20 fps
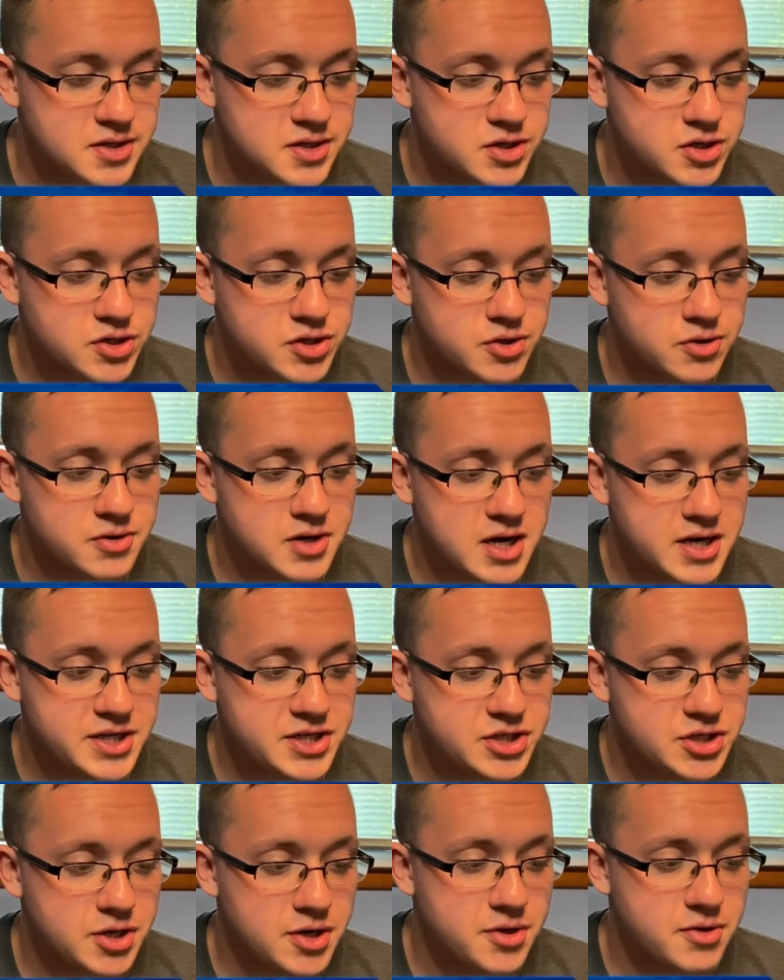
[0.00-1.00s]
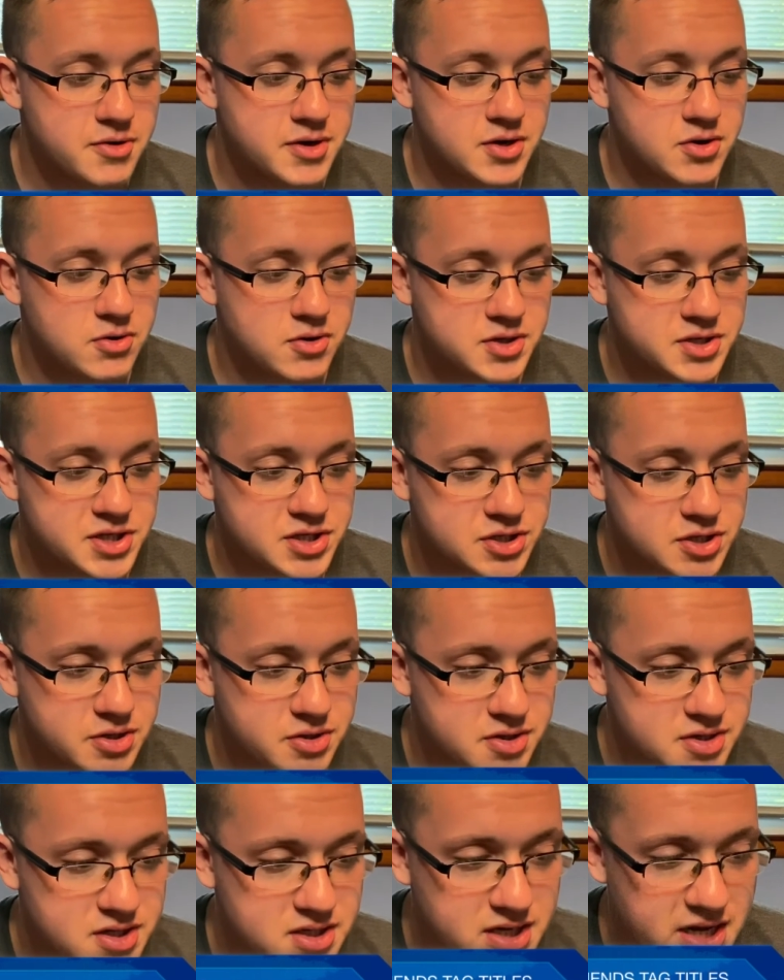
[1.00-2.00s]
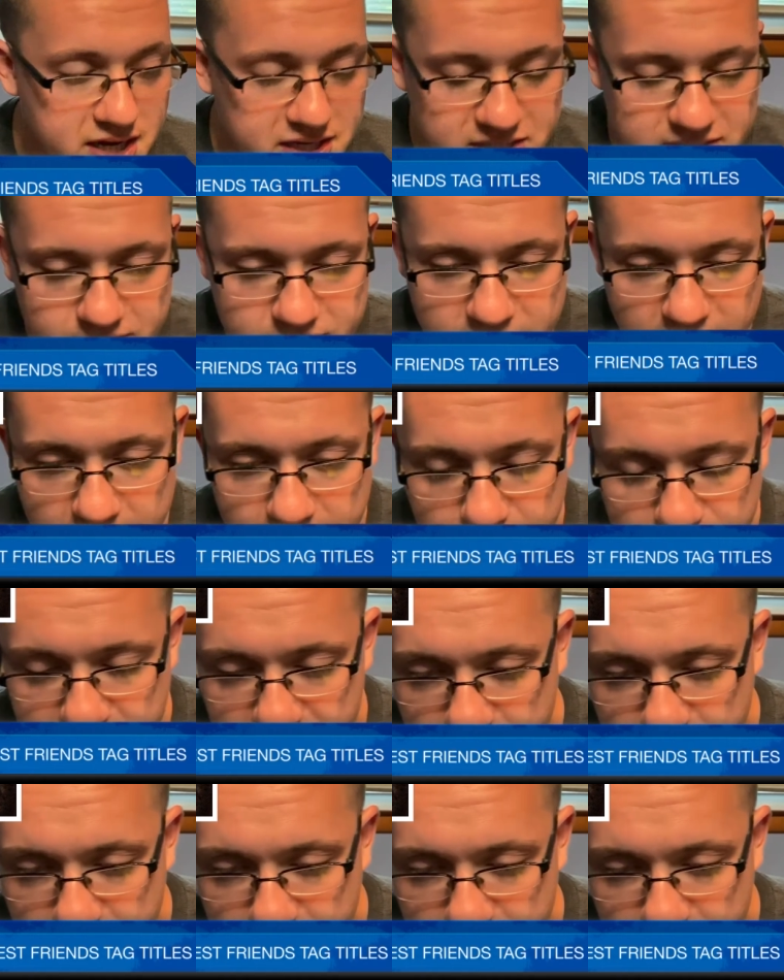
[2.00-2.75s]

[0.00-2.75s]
could turn on each other and cost each other the tag team titles.